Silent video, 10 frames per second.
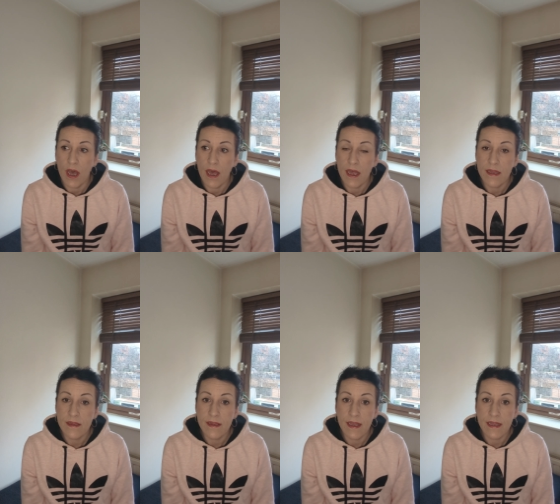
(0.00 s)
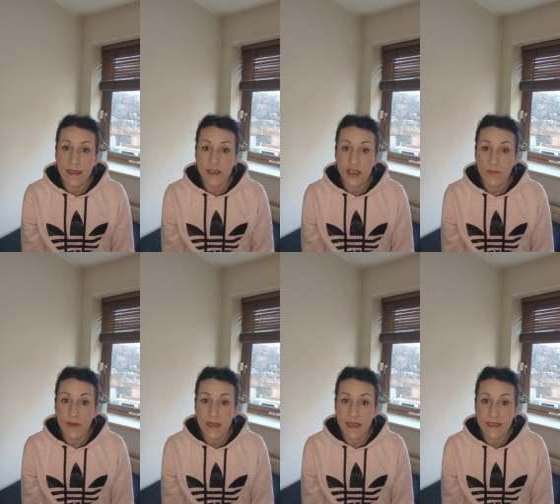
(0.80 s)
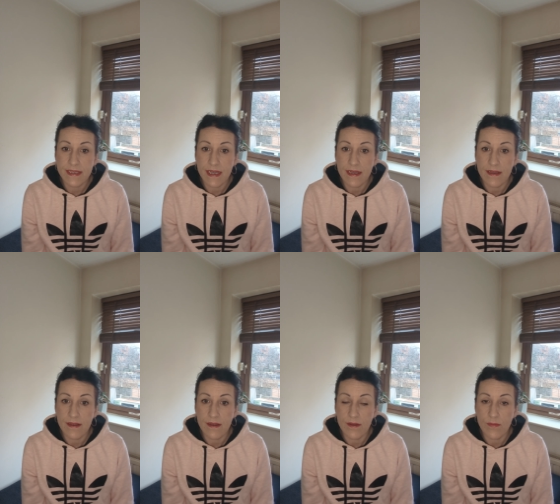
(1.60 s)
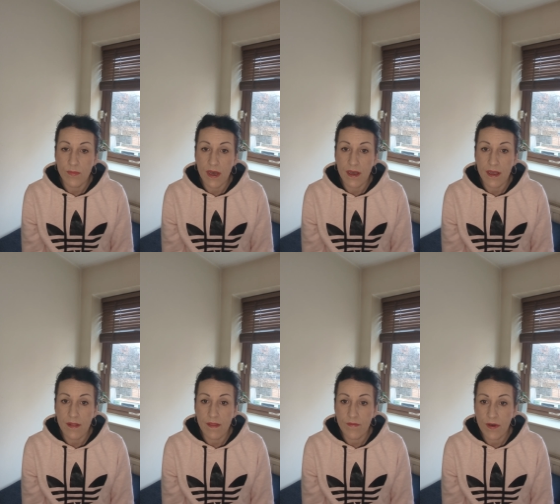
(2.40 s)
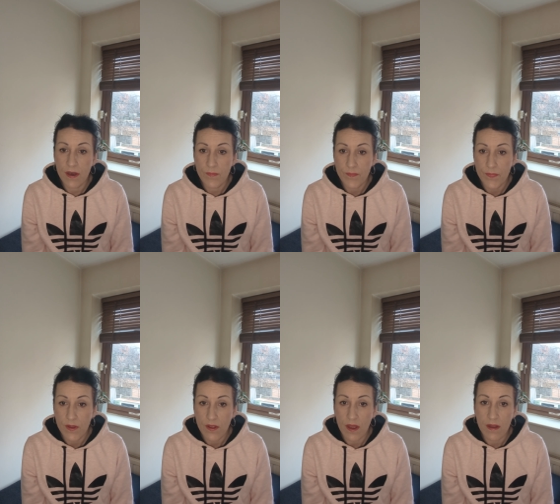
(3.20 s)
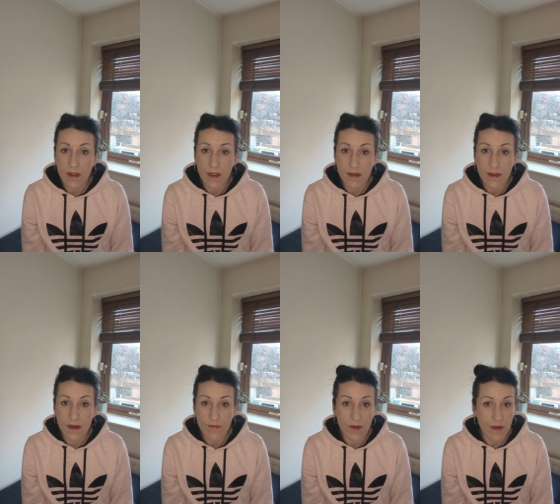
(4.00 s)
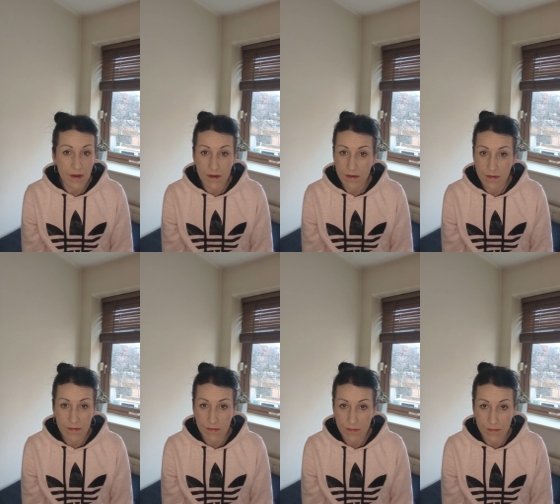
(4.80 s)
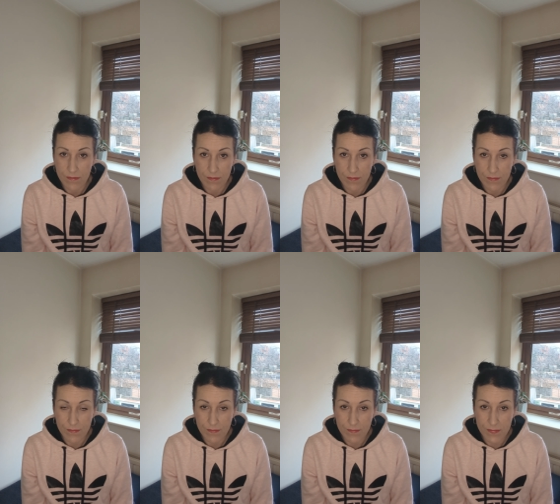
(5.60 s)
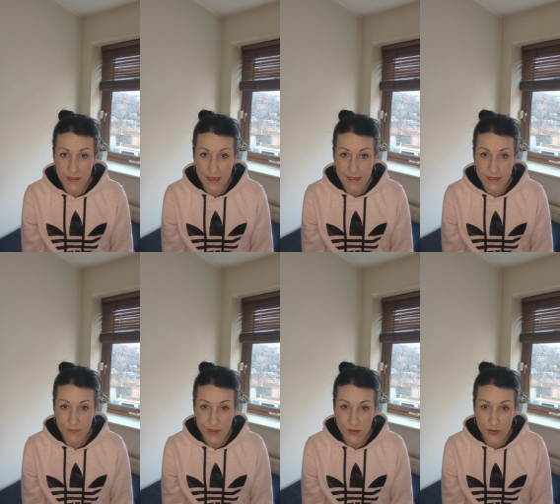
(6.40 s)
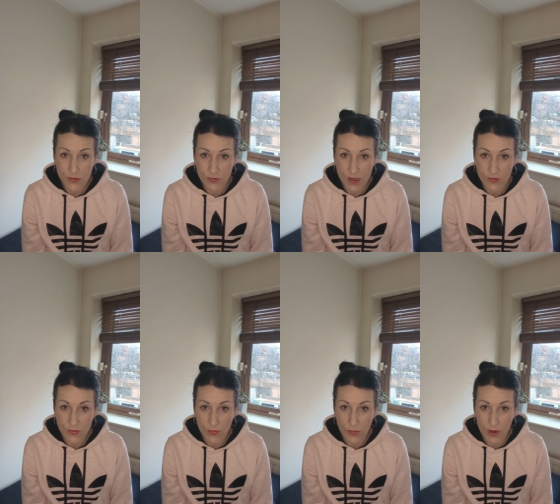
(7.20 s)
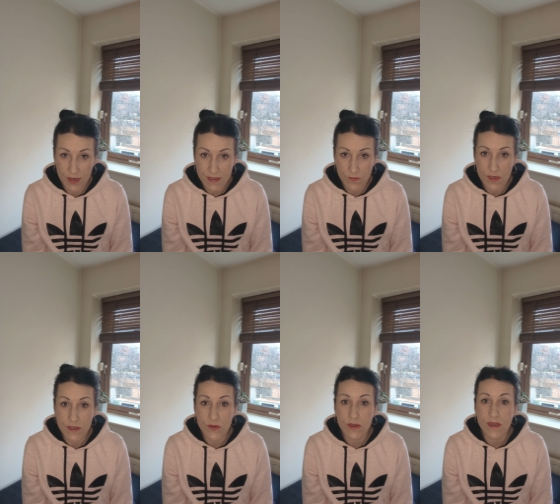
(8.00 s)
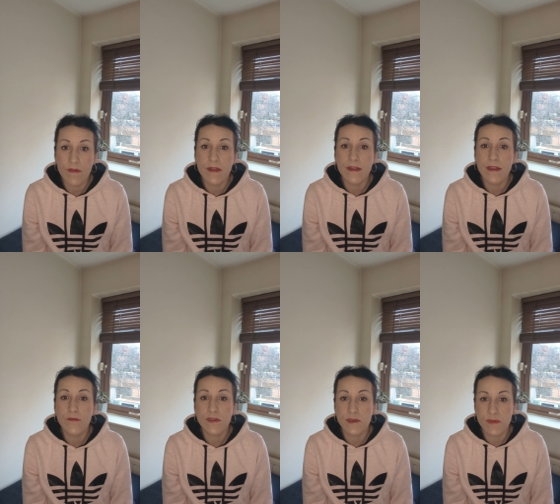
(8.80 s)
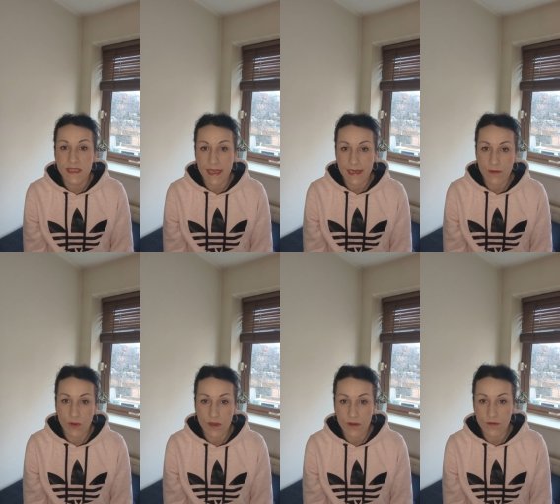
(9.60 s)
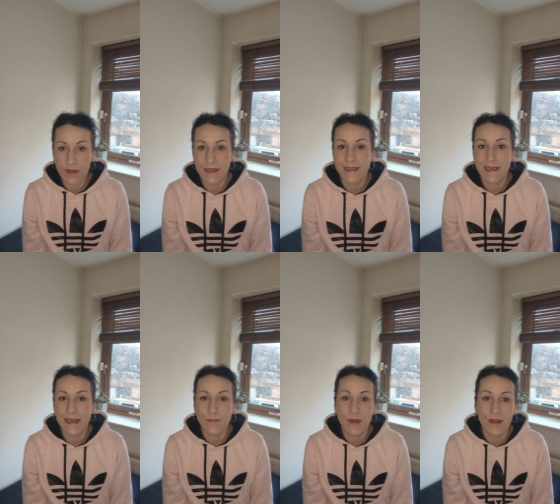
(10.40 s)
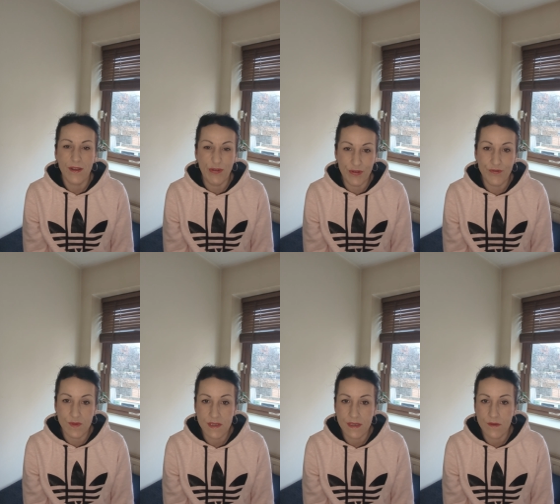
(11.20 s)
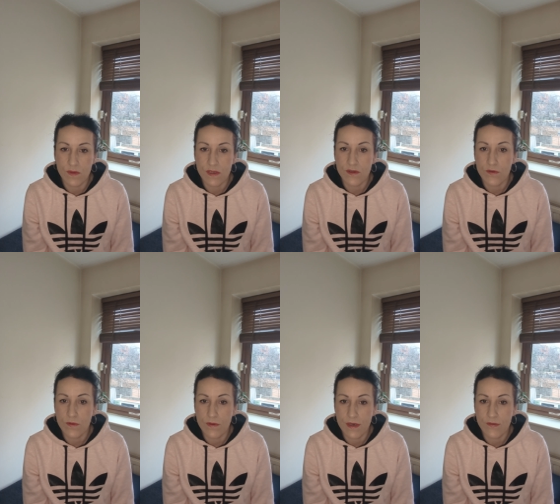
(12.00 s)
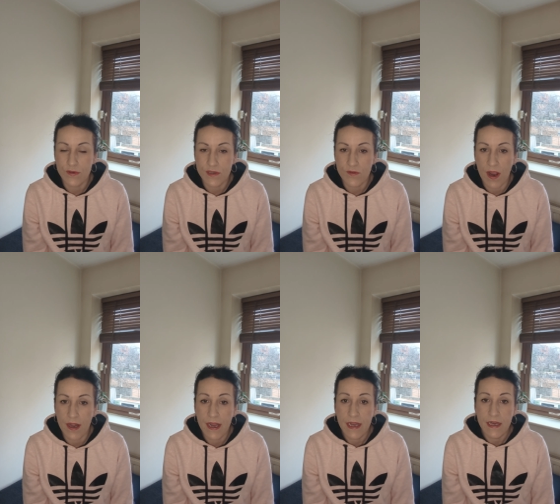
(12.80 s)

and then the GP tested uh, my liver, and the, the liver test was not good at all. Yeah, so they thought even that it was a mistake. They wanted to test again, but I knew it was it was it was right.